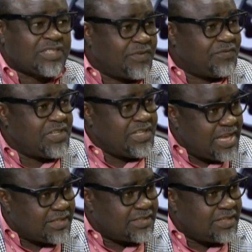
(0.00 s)
15
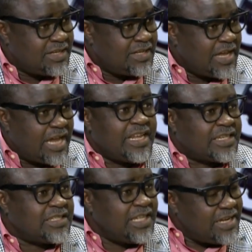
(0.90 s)
years, and they are
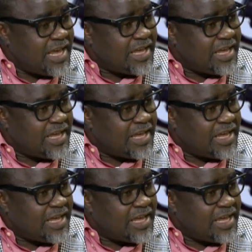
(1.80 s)
still there.